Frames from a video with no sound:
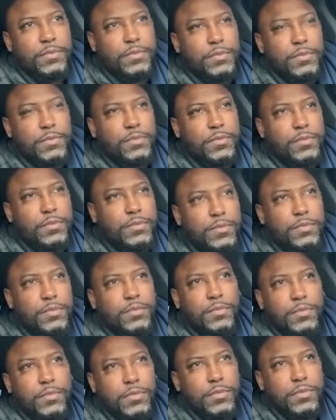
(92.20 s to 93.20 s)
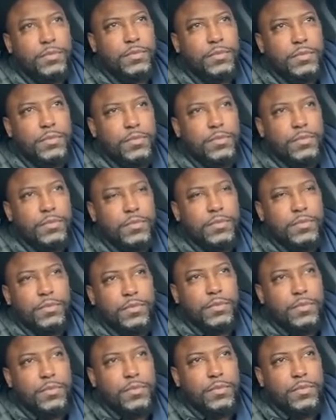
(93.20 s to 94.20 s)

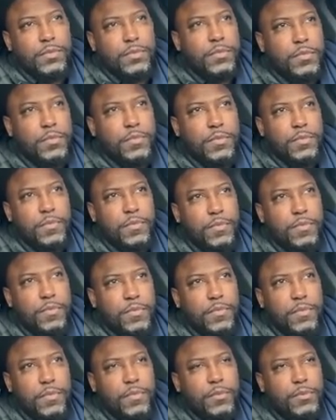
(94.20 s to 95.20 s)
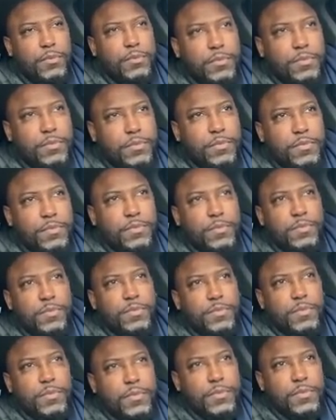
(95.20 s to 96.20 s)

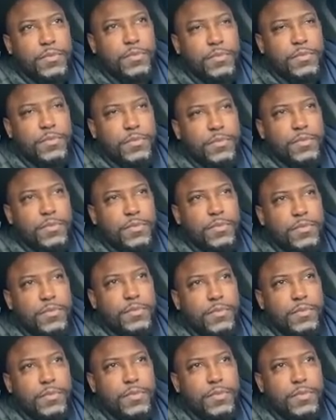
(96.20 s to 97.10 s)
This person isn't speaking.